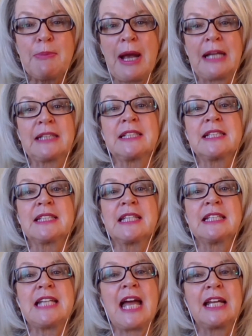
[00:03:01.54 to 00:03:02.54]
practice
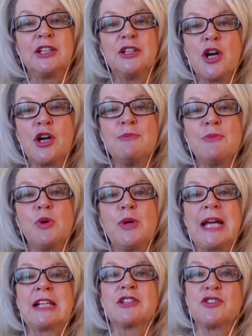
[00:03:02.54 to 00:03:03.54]
that take no more
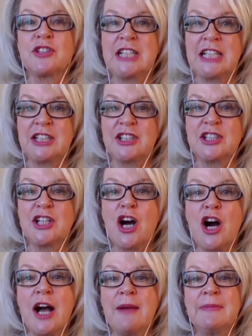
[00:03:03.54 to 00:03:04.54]
extra teacher
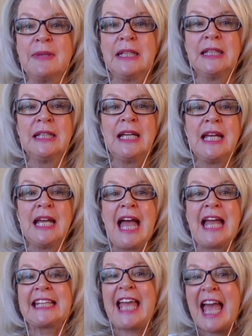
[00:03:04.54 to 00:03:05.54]
time
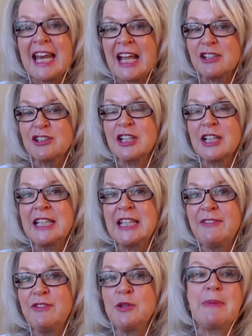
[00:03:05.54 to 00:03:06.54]
and can actually
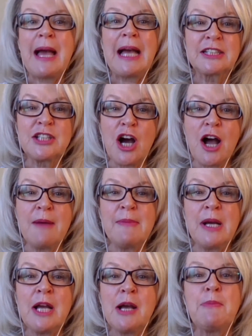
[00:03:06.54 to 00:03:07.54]
give you back time
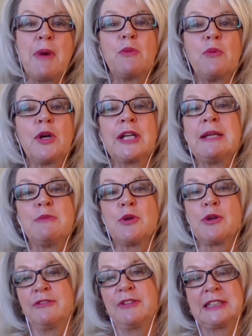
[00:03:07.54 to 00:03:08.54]
by working
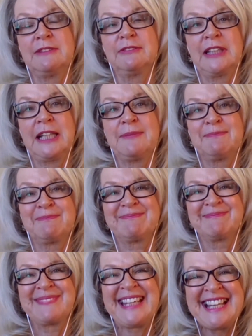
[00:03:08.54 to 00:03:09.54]
more effectively.
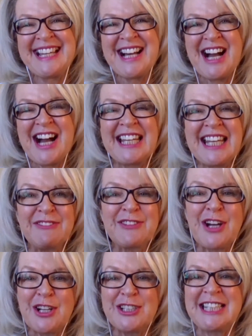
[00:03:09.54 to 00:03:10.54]
I love
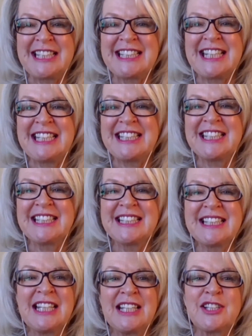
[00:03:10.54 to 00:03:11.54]
coaching
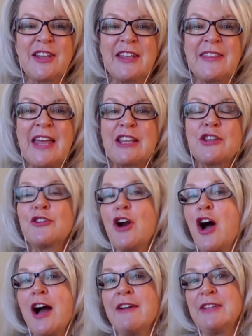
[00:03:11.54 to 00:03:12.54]
teachers so that they
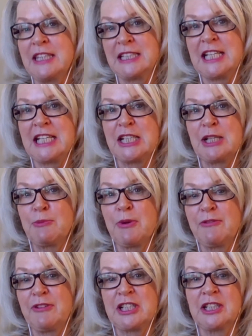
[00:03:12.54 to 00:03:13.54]
thrive in the teaching
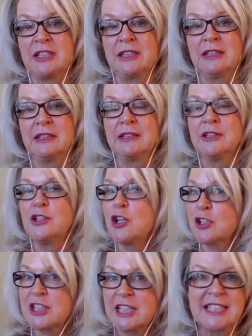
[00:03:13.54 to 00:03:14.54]
profession,
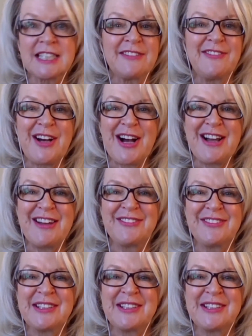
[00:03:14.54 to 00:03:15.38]
not just survive.